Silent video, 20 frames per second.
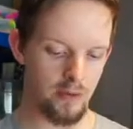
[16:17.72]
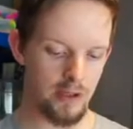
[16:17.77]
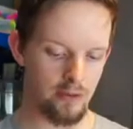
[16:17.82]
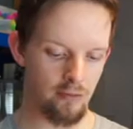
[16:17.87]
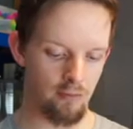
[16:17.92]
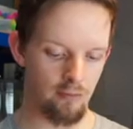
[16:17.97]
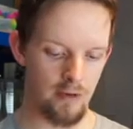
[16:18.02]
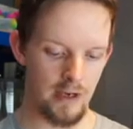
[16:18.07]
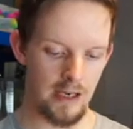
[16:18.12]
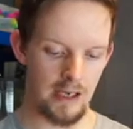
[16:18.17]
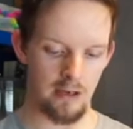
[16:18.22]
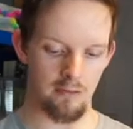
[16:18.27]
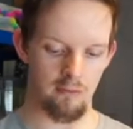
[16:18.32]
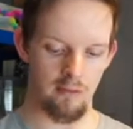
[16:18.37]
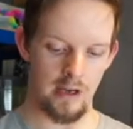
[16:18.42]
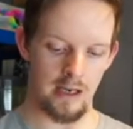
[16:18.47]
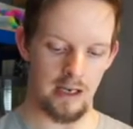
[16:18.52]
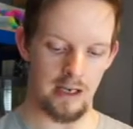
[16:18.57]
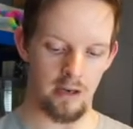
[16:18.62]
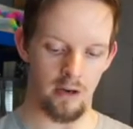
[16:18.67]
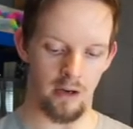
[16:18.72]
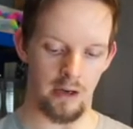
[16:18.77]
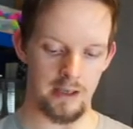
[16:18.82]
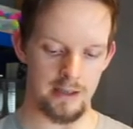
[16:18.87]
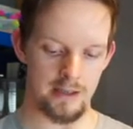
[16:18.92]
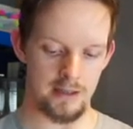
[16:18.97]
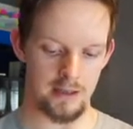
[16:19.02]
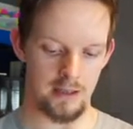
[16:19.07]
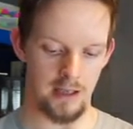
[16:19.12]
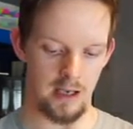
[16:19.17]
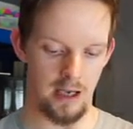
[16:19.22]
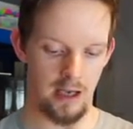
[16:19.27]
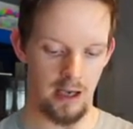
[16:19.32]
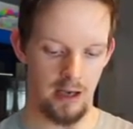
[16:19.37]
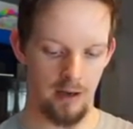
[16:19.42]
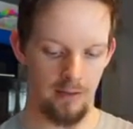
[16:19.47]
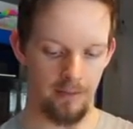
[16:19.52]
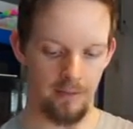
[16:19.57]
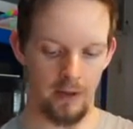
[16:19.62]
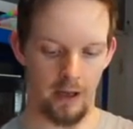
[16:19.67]
this really, really nice
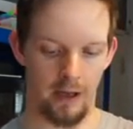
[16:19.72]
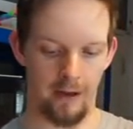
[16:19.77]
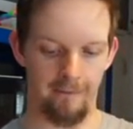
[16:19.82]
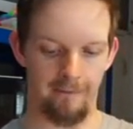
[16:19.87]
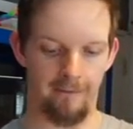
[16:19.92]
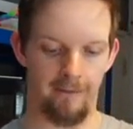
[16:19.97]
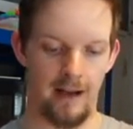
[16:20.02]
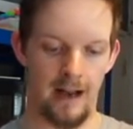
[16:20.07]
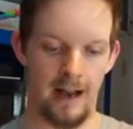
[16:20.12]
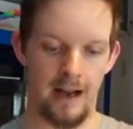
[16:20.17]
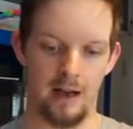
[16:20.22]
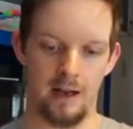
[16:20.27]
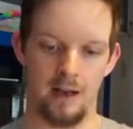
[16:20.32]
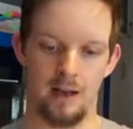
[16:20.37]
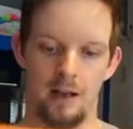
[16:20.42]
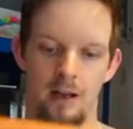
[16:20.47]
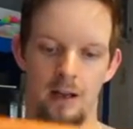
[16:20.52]
like flag